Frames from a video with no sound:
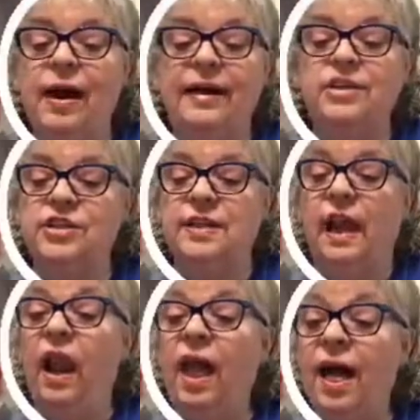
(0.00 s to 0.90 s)
I just
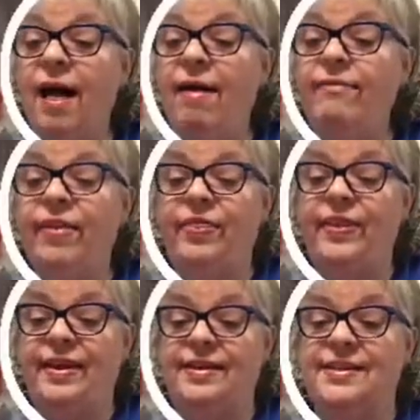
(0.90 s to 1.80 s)
love
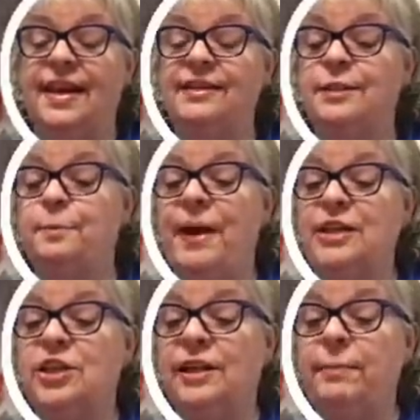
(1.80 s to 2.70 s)
this,
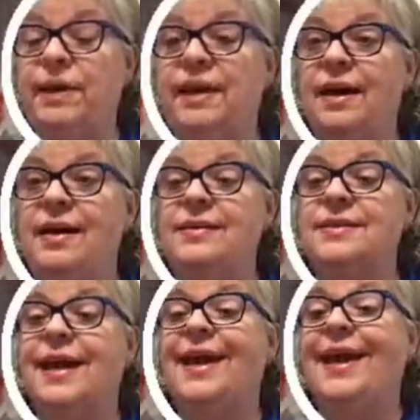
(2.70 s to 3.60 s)
especially because
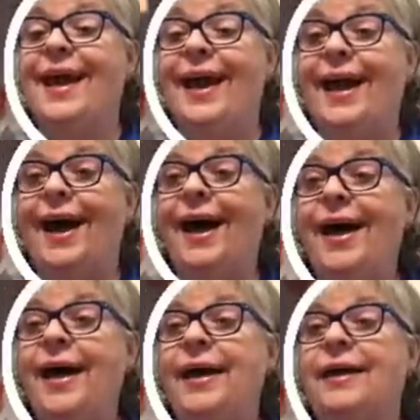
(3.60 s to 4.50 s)

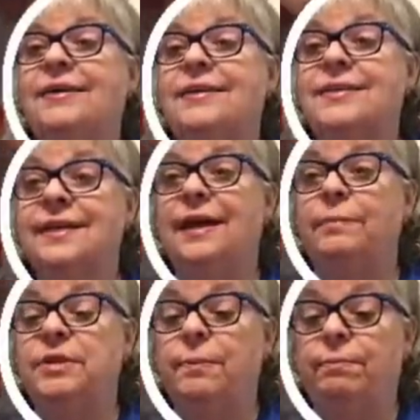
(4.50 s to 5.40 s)
I
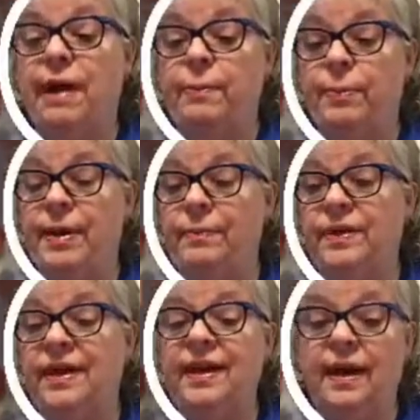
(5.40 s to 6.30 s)
skipped Paper
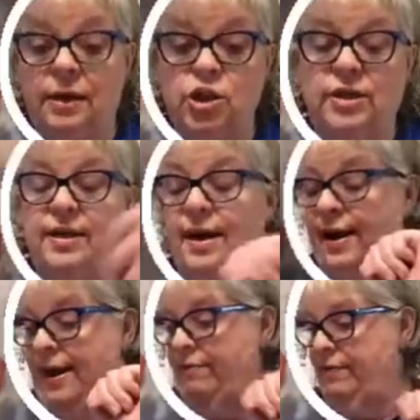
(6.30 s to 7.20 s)
Pumpkin and I should not
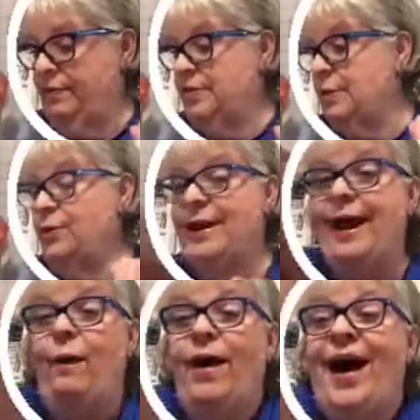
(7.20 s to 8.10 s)
have. So
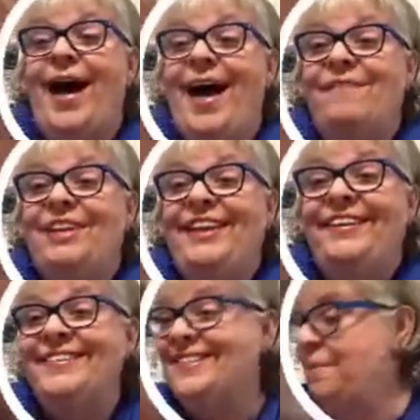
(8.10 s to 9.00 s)
now I have a
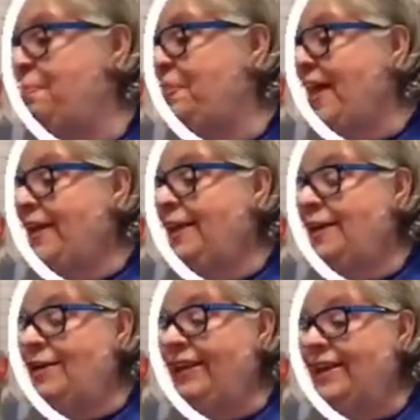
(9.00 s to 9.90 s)
little something. Thank
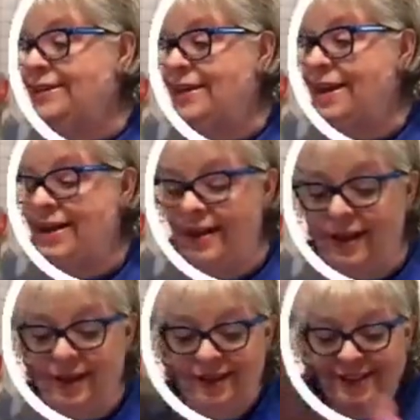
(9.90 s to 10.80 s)
you,
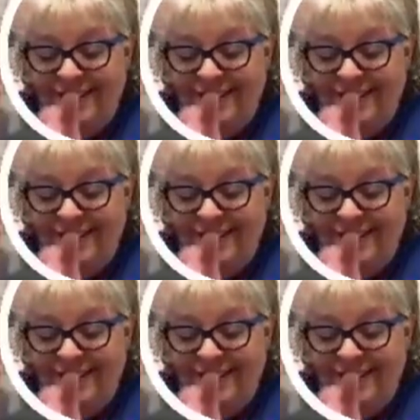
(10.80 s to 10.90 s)
Lindell.